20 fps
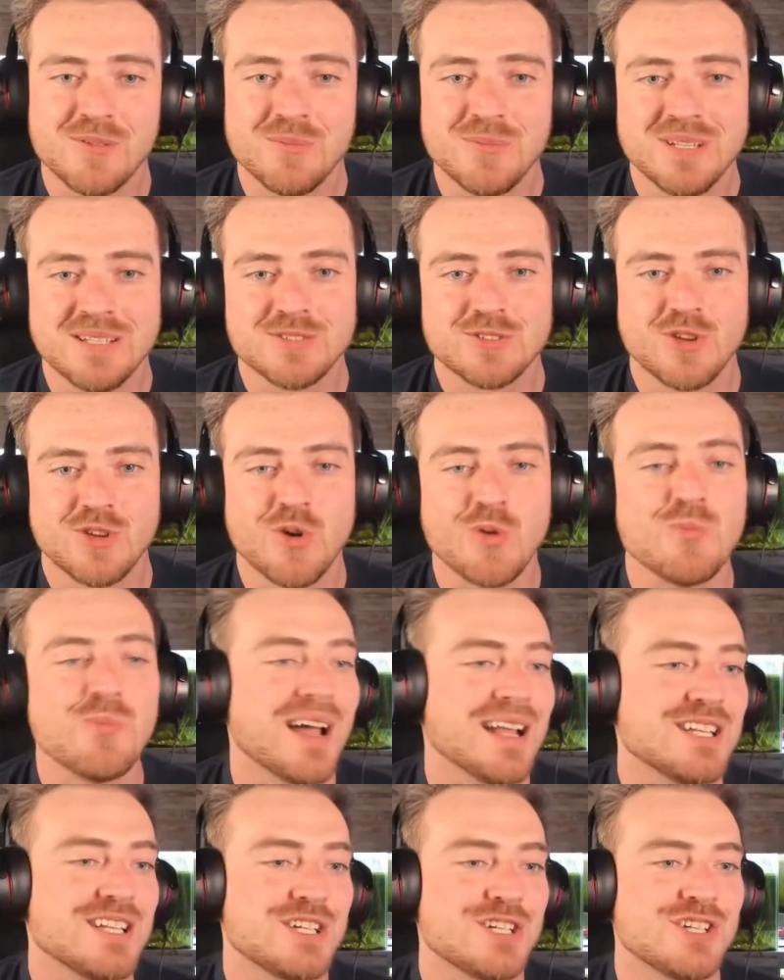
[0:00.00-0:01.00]
Means so
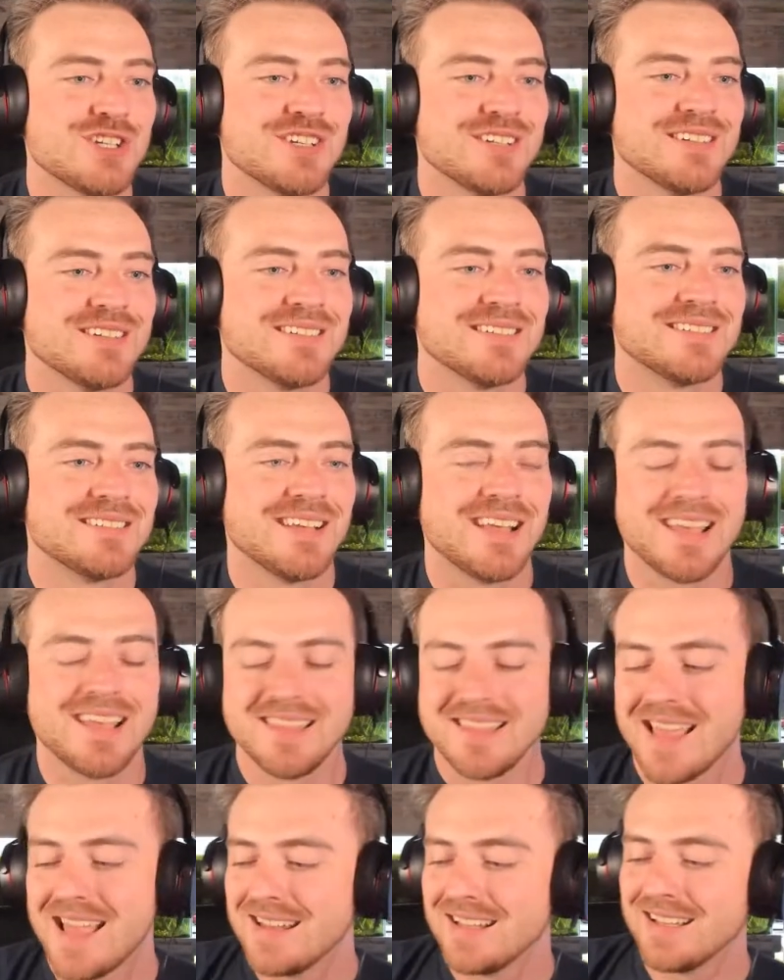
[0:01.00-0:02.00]
much.
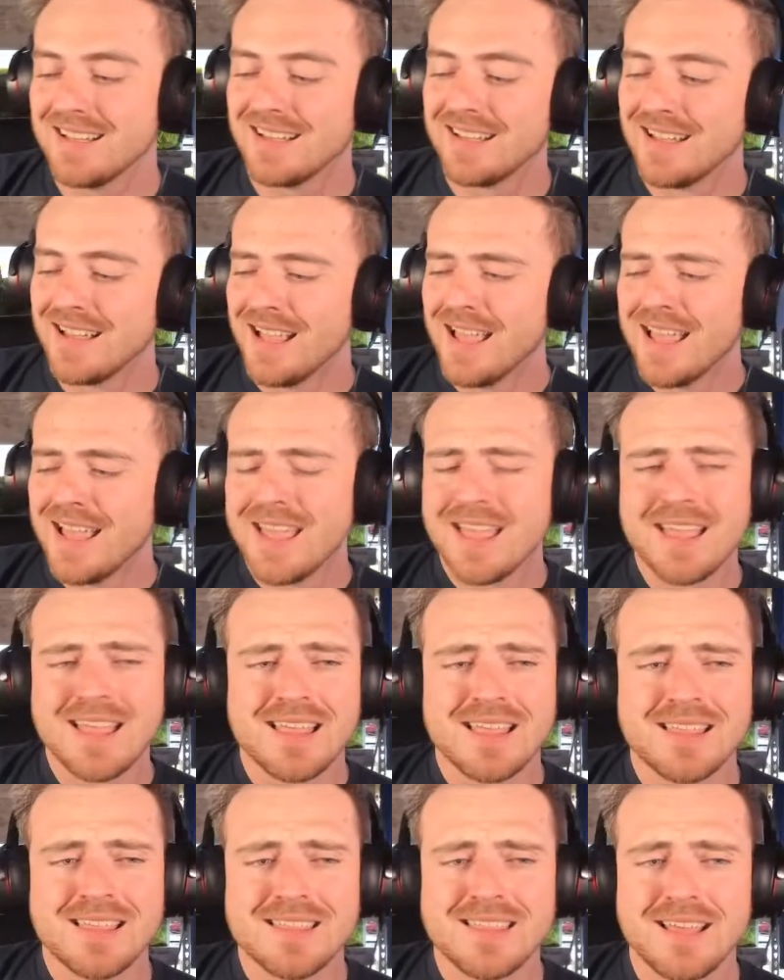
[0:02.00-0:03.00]
And that
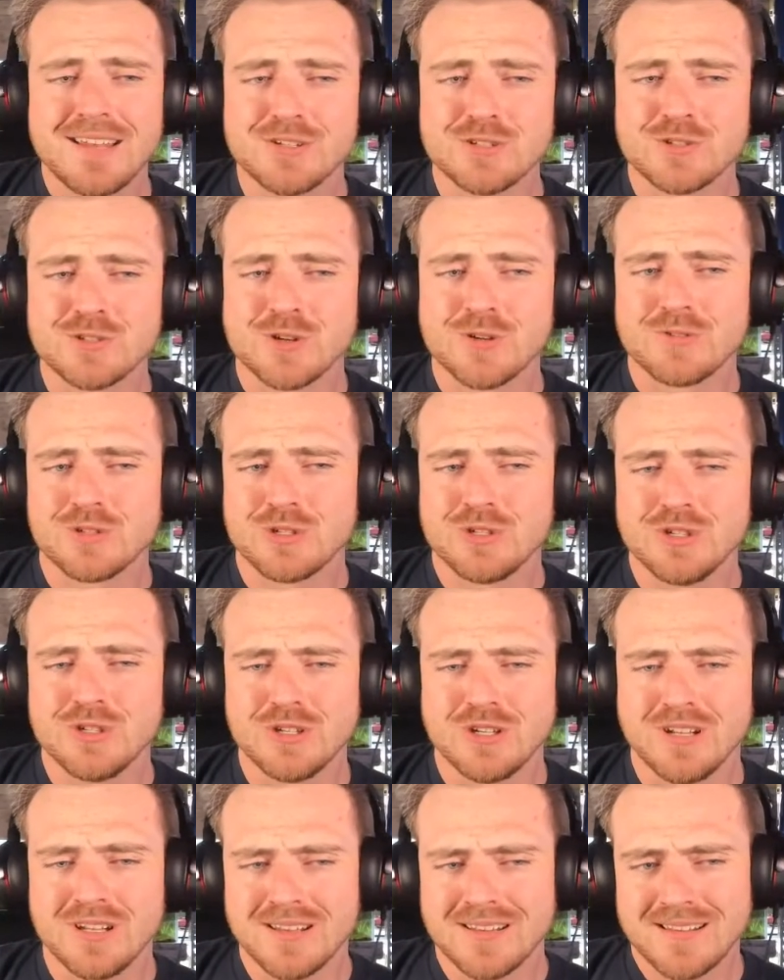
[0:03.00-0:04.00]
deserves a
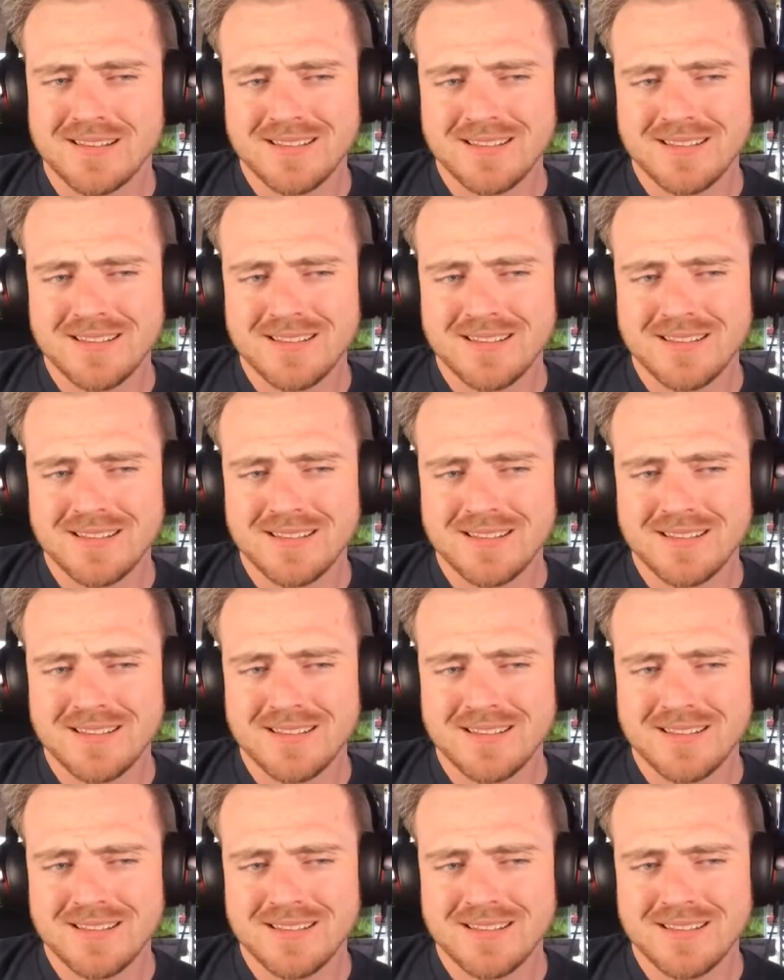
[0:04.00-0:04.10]
good